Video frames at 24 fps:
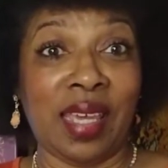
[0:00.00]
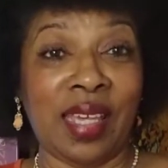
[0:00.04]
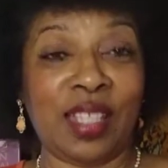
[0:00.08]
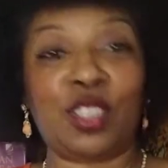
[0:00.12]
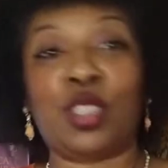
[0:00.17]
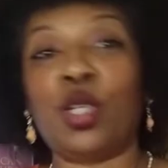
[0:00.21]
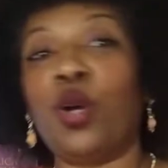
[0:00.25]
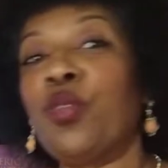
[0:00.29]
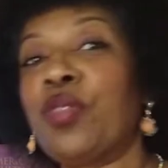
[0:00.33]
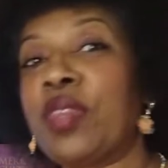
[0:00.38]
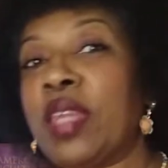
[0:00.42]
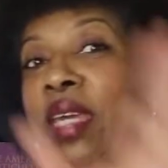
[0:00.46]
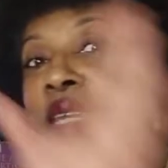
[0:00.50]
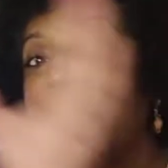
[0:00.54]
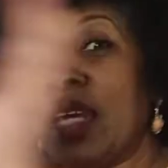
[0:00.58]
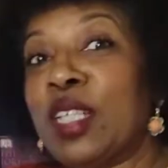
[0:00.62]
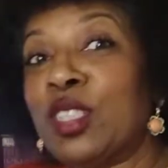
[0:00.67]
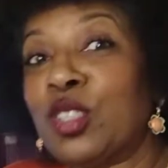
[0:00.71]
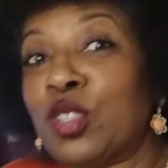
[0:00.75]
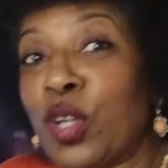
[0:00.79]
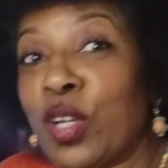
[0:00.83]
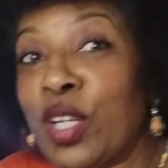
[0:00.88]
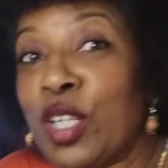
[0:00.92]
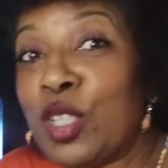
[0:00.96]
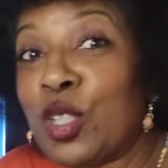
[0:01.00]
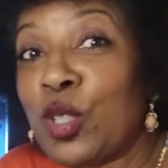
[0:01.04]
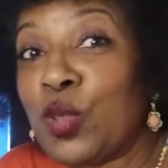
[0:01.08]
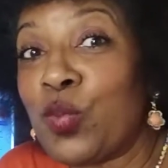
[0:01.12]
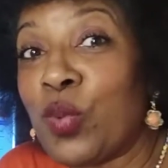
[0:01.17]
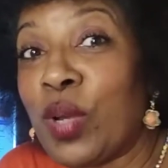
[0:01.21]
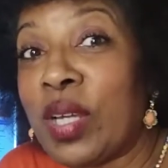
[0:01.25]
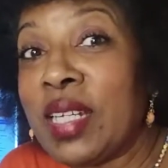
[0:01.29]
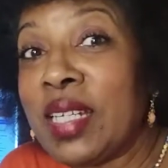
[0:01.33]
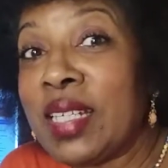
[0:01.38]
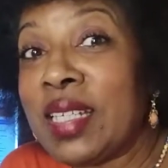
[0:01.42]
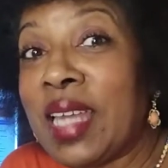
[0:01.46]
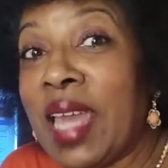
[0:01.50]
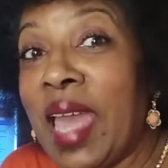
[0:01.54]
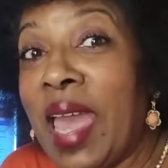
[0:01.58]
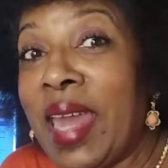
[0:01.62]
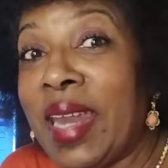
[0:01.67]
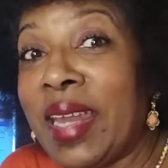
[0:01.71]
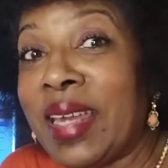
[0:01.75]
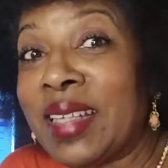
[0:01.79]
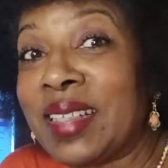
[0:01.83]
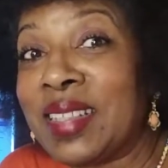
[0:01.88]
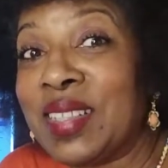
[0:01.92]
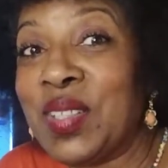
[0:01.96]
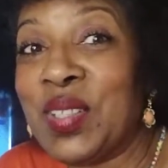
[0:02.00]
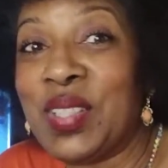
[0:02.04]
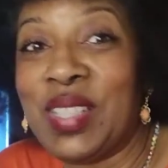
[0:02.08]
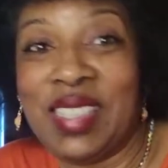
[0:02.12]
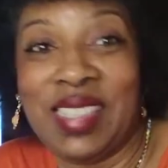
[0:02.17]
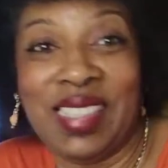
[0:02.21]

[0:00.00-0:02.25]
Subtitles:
So then they started to run and get it.